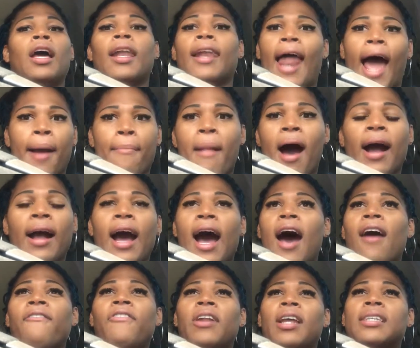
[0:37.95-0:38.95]
Like, my
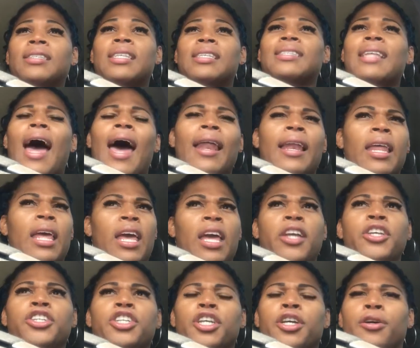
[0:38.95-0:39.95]
confidence is not an
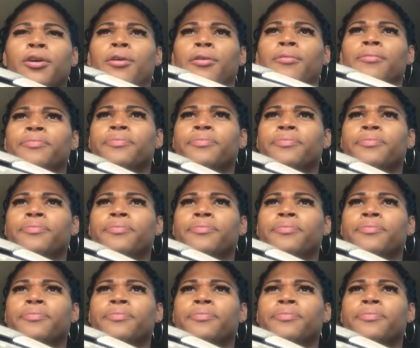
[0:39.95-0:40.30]
issue.